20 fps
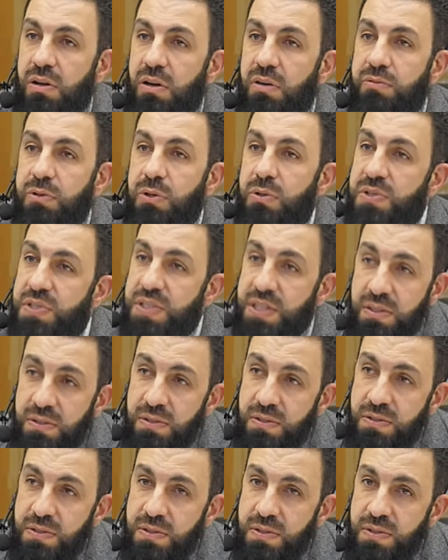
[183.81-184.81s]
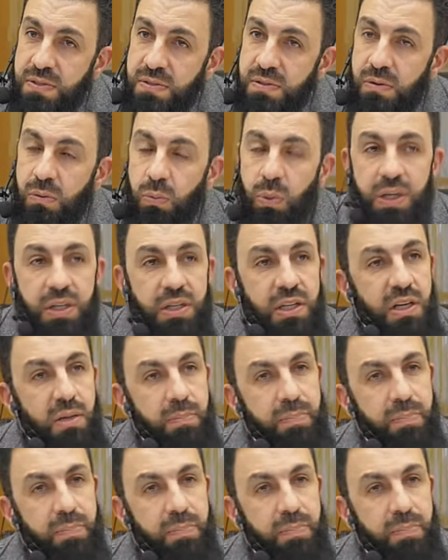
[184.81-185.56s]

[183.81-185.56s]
of your sins 1 year